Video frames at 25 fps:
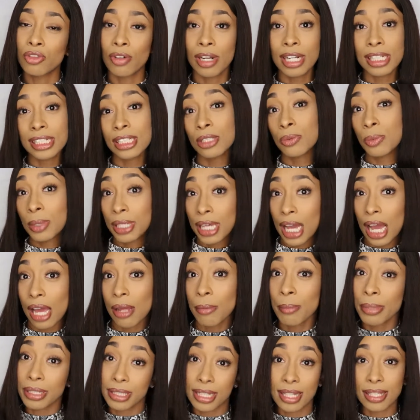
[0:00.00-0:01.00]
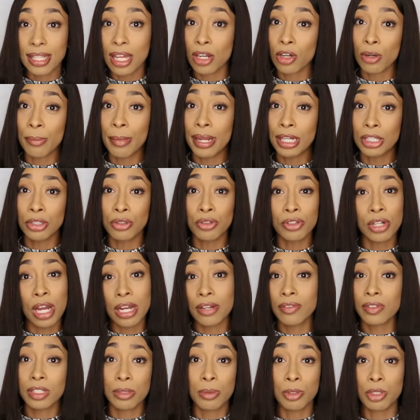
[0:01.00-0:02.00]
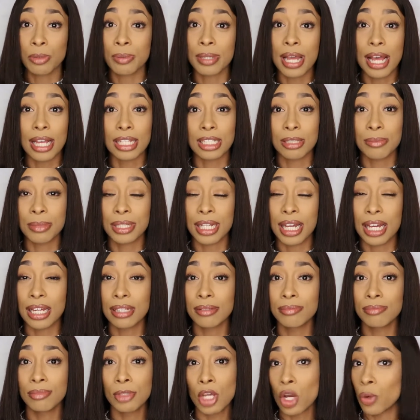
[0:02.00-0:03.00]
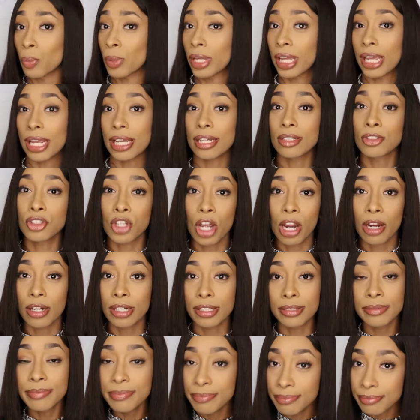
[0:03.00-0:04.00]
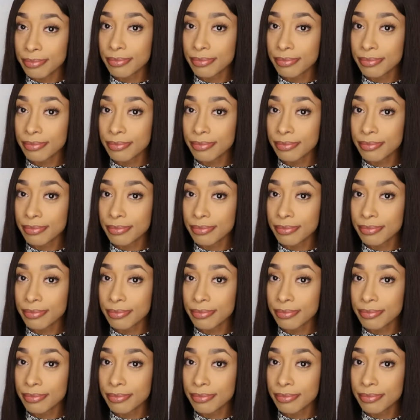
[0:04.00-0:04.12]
Granted, we can, but that's not on the menu. You're not even supposed to be asking me that. No, we can't. Sorry.